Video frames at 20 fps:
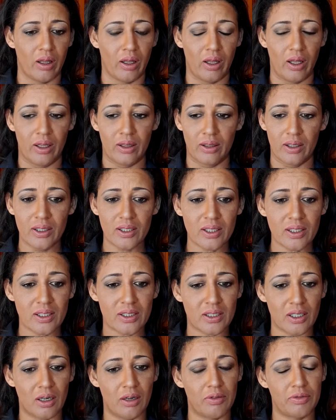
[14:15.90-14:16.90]
And this is
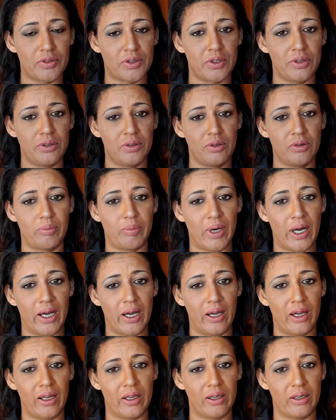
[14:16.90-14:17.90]
served to you
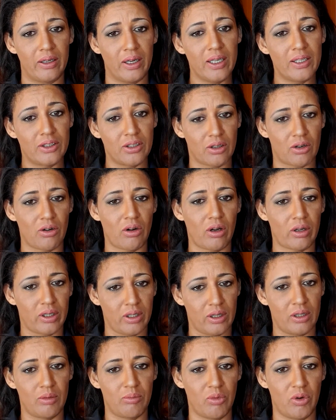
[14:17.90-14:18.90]
by 8 o'clock
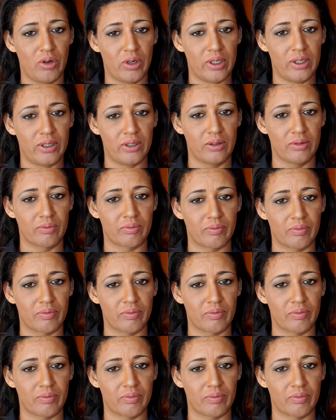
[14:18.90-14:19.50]
in the morning.